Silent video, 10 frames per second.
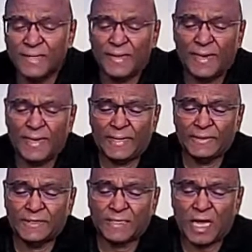
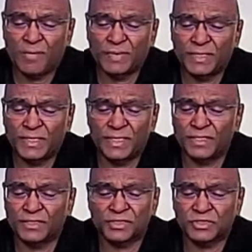And
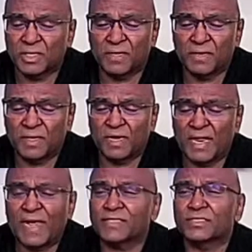Kamini is an
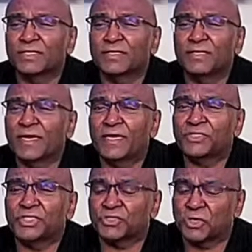excellent lady.
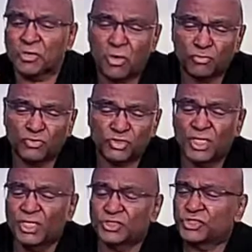She's a coach.
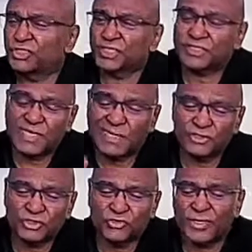She's a
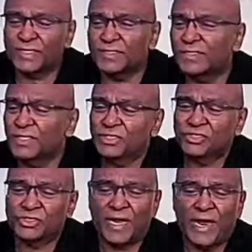talent trainer.
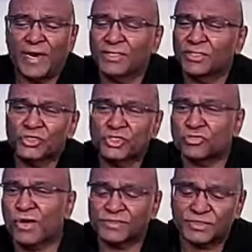She handles
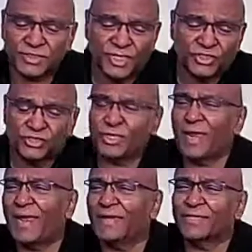stress. She
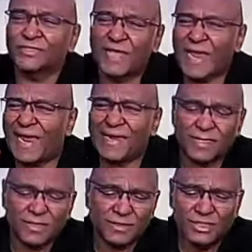handles
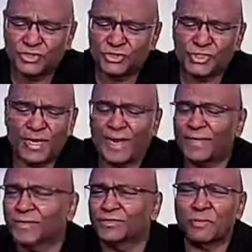anger. She
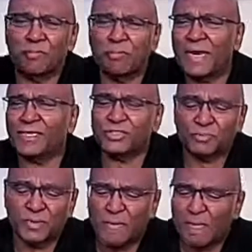handles a
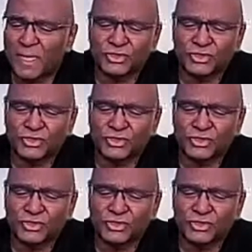management.